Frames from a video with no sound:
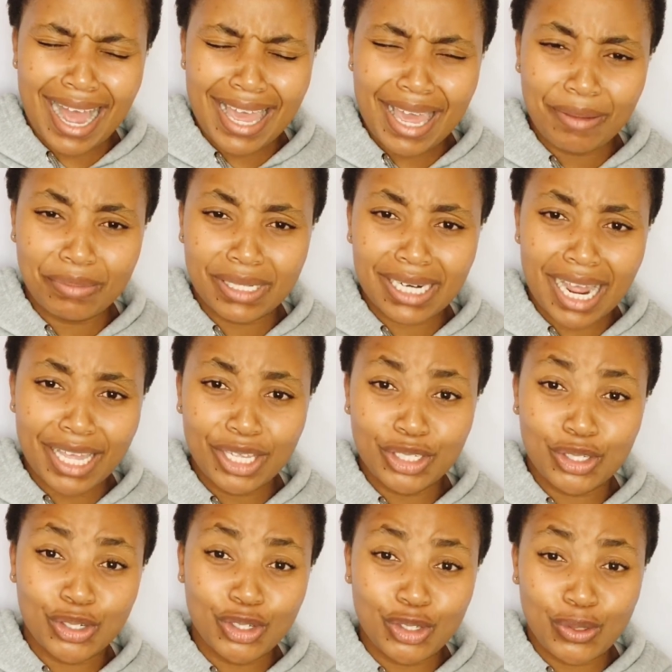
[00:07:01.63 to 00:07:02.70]
am dying
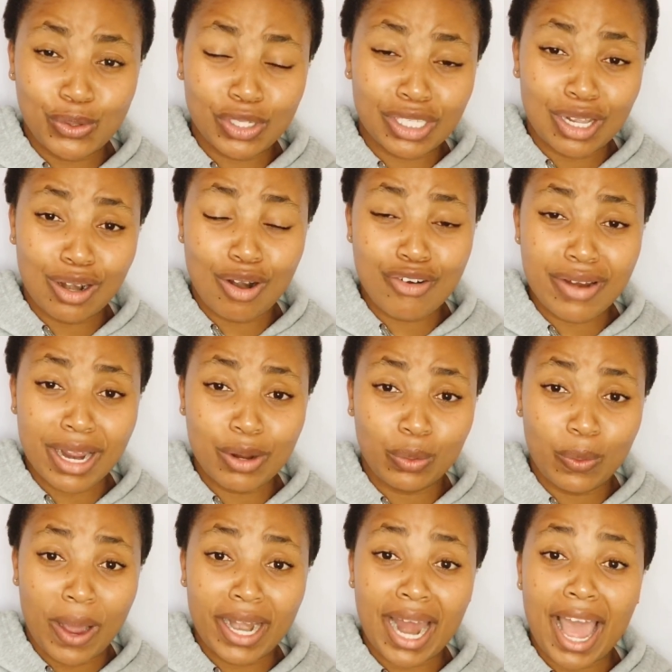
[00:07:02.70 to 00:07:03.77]
to use the L'Oreal
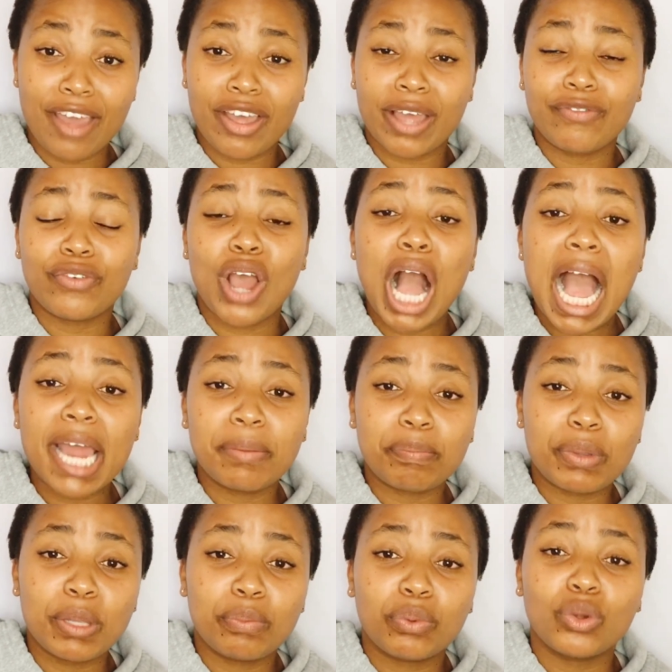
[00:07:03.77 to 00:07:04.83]
one. I have had
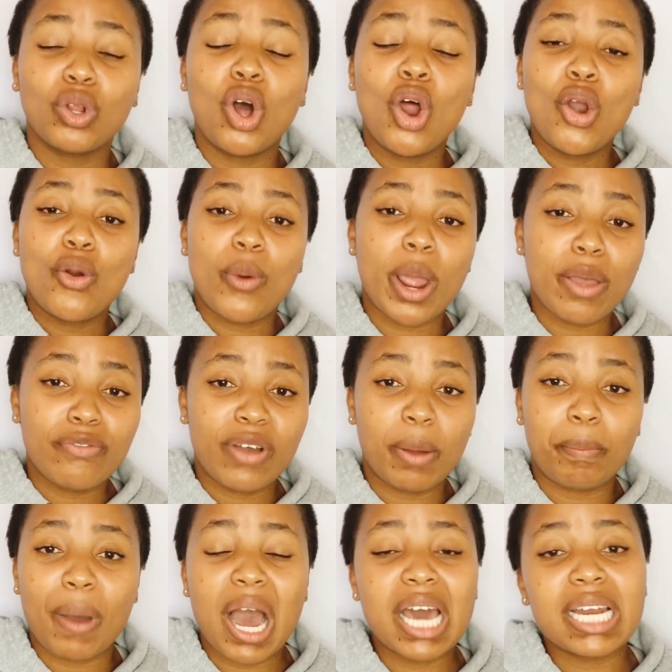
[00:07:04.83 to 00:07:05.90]
people rave
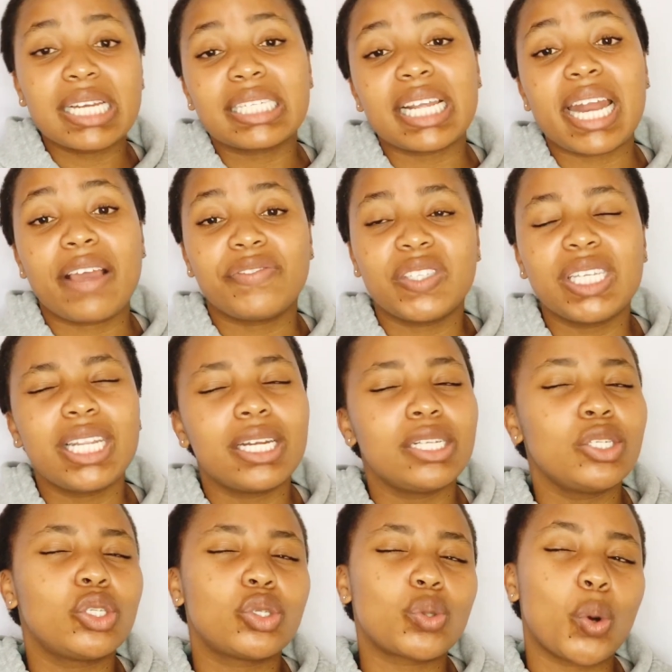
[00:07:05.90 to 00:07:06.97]
about it, and I've seen it
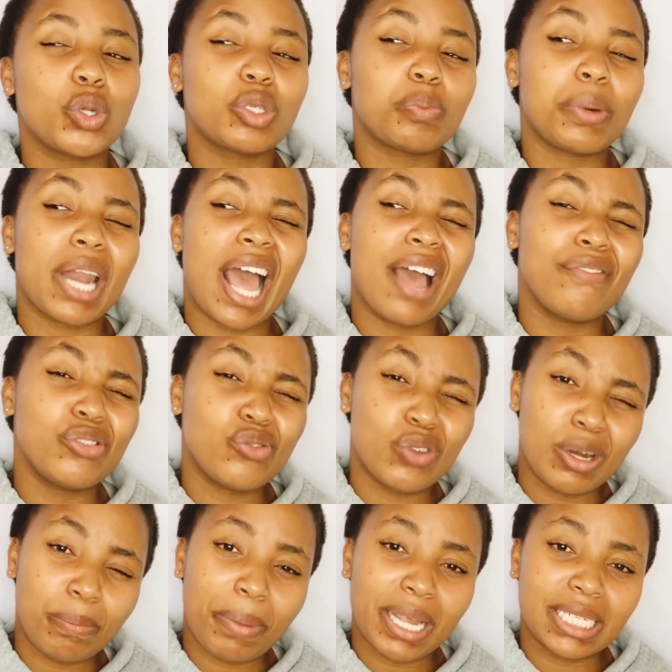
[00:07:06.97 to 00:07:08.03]
in stores, but I haven't
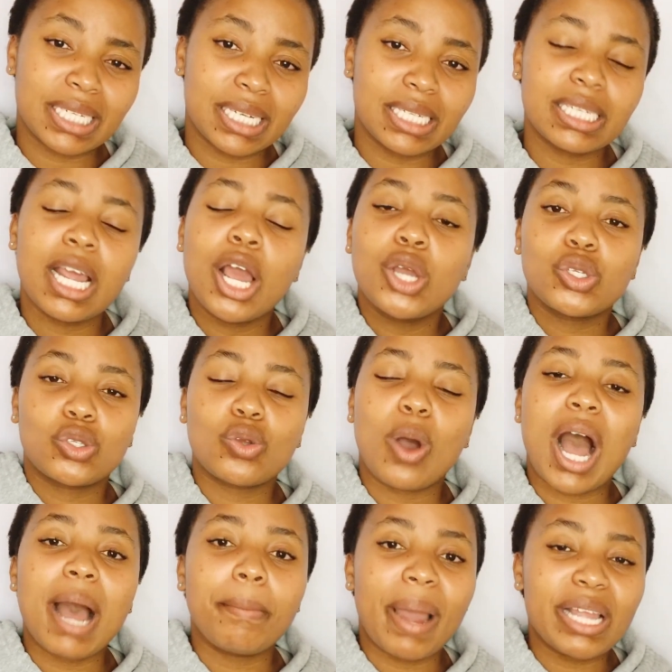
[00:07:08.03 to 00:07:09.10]
really picked it, so
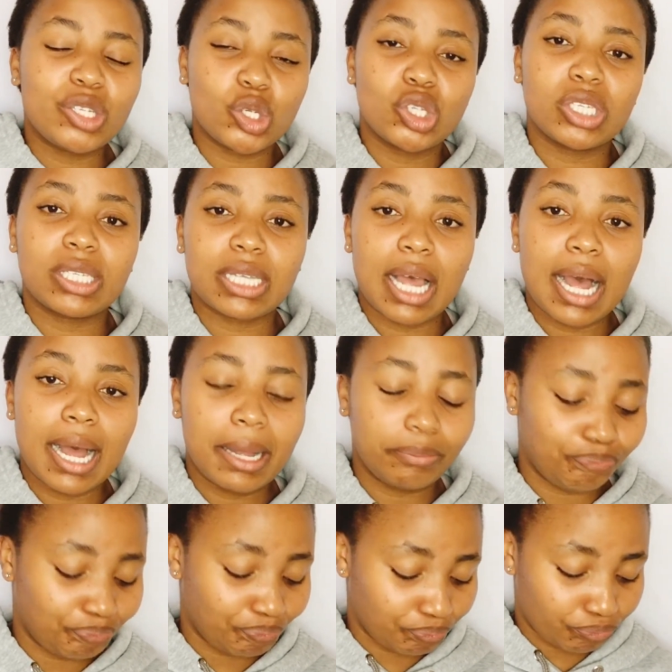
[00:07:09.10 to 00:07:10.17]
I might just
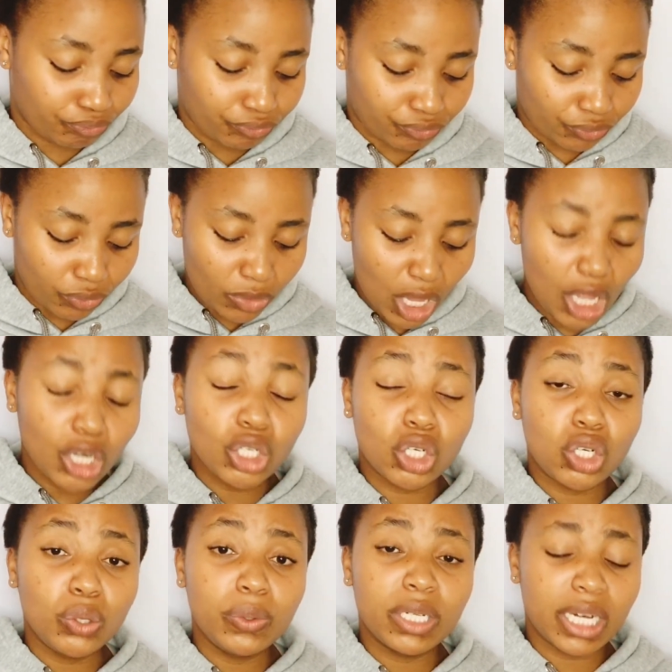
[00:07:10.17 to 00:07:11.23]

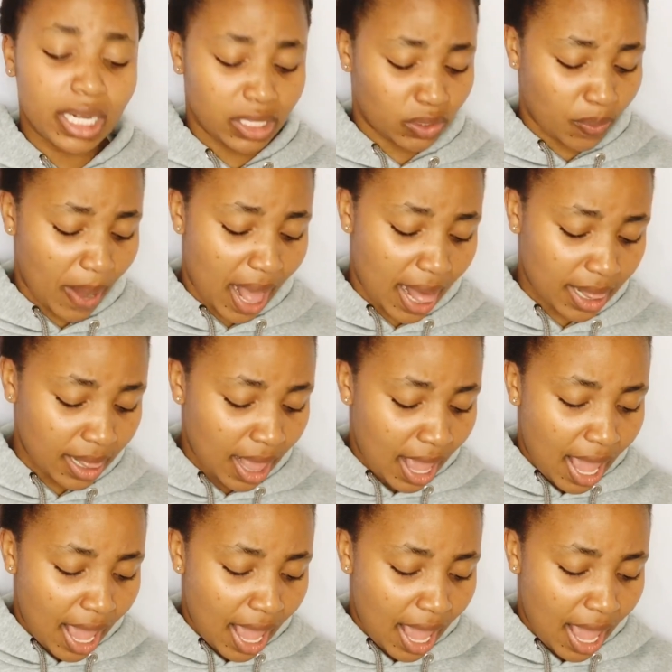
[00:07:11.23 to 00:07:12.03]
include it as well.